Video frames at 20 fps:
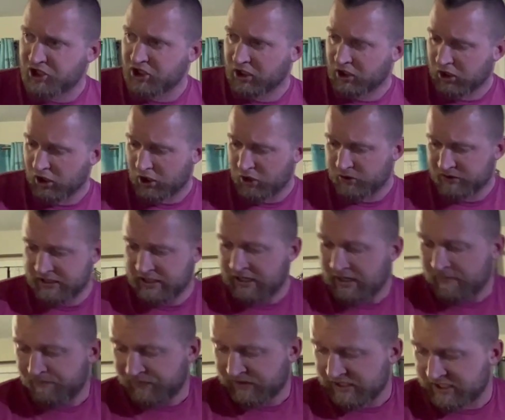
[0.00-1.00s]
it close.
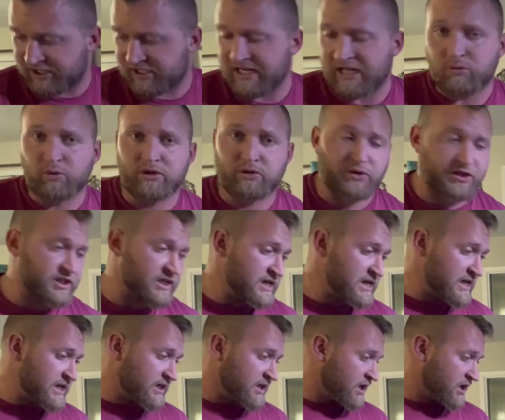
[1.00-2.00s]
Stick with it with the
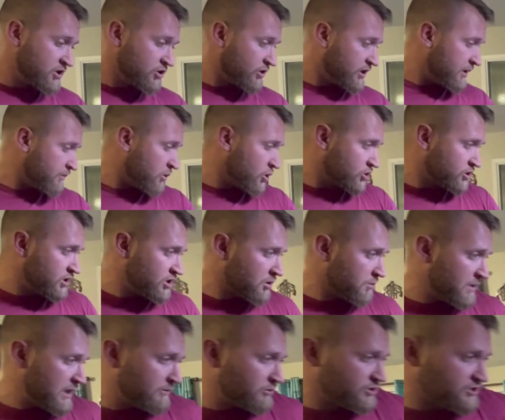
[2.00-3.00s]
heat gun, you'll get most of your
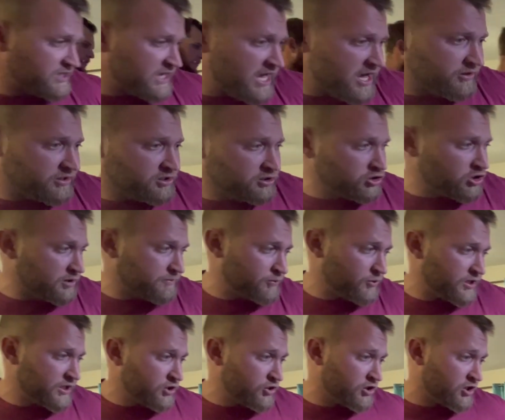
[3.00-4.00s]
bubbles out, it'll look
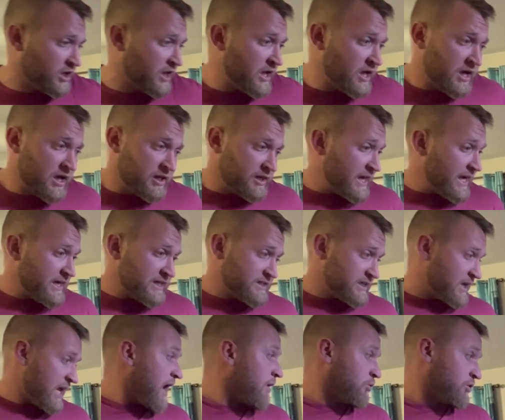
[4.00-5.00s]
pretty good. Like I
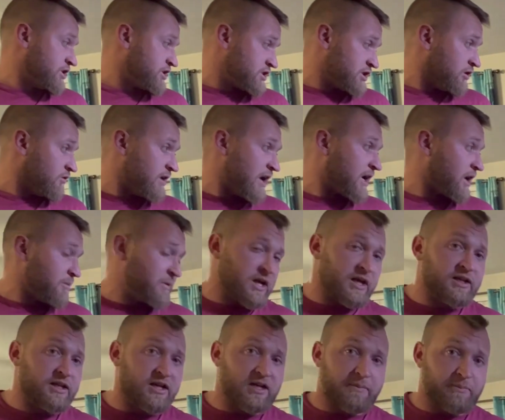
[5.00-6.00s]
said, I would still
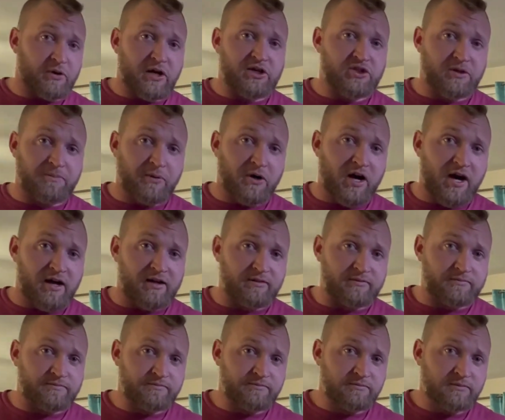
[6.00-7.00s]
recommend getting a pressure pot.
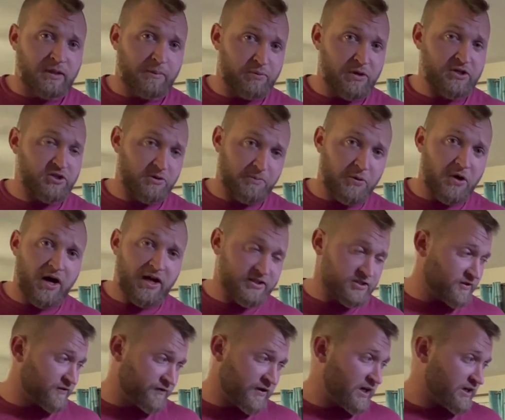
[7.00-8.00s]
Pressure
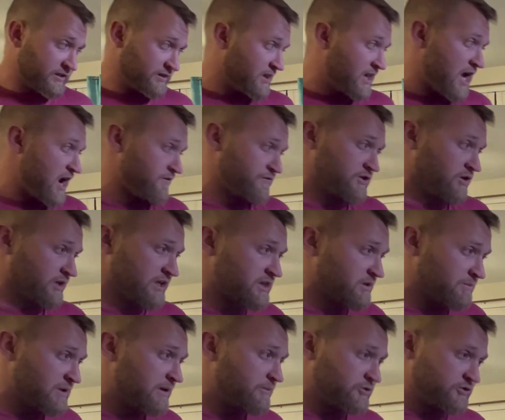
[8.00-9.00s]
pots are f***ing life, they'll get the
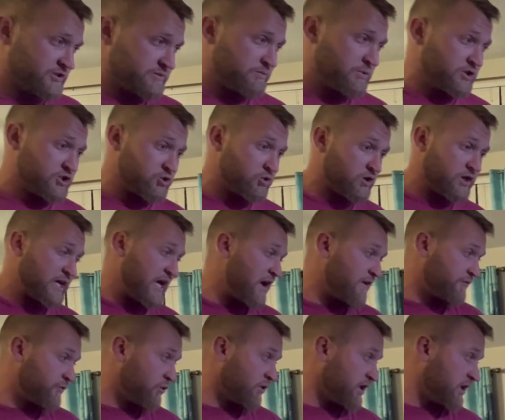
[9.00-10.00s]
bubbles majority
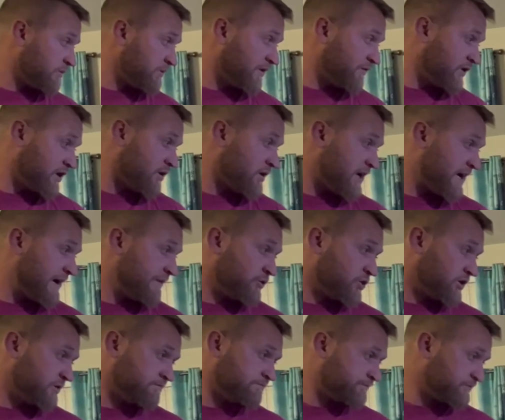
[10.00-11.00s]
out for you, but if you don't have
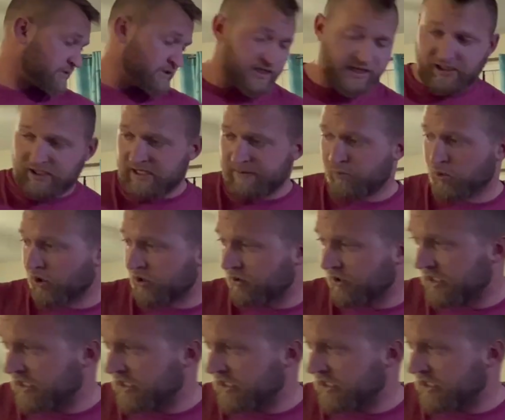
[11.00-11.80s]
one, keep working with